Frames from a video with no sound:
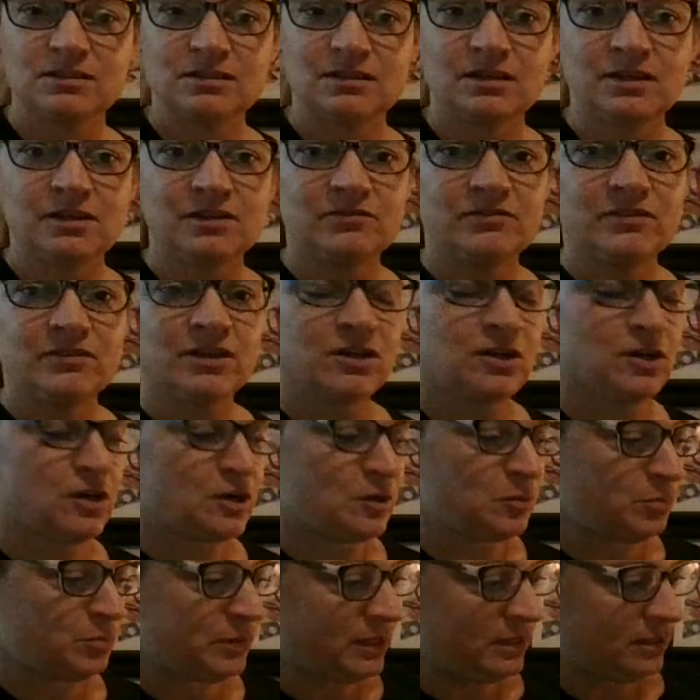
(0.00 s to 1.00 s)
of the
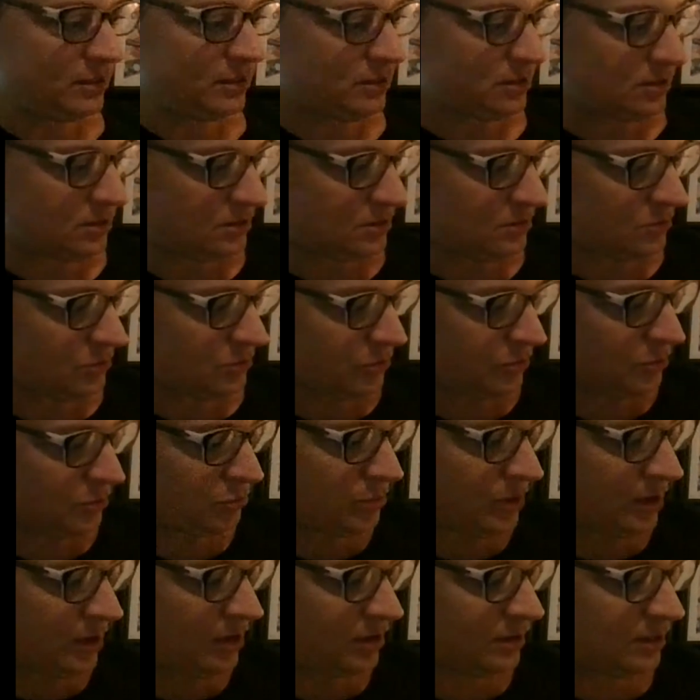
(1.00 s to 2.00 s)
carpet or the
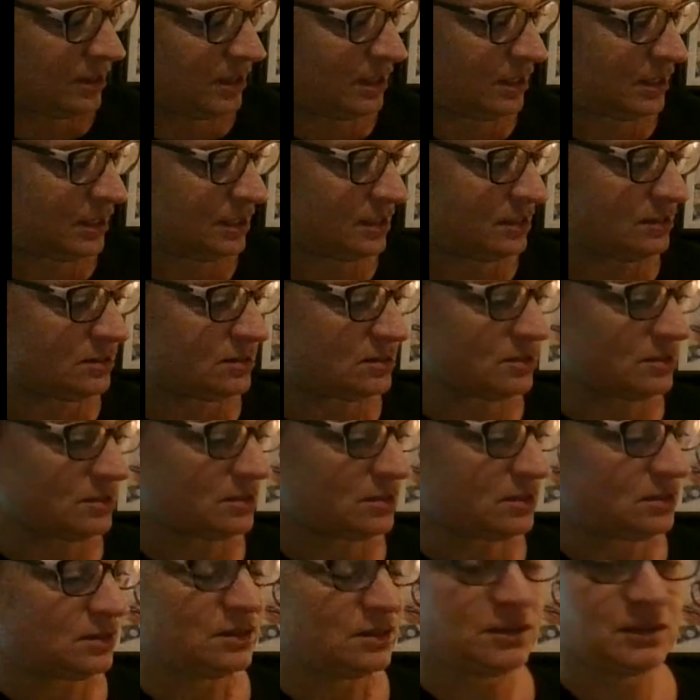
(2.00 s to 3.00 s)
rug is
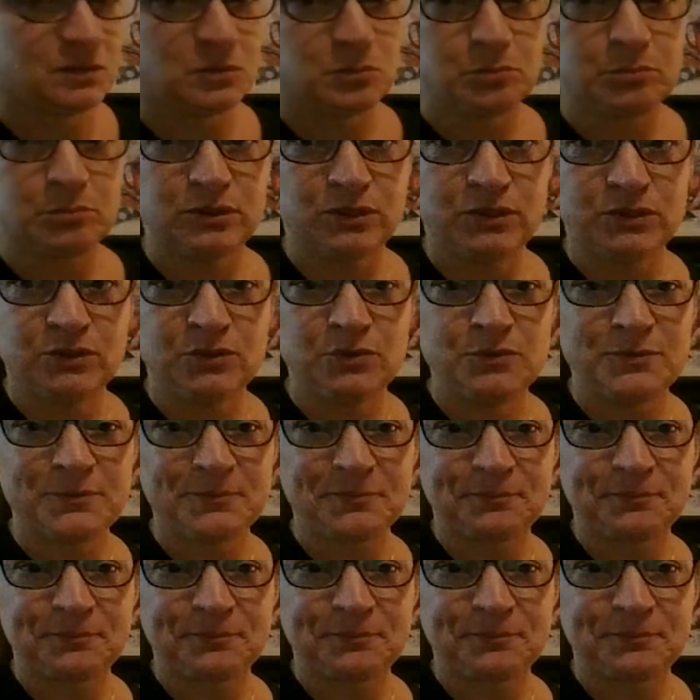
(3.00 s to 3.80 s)
blue.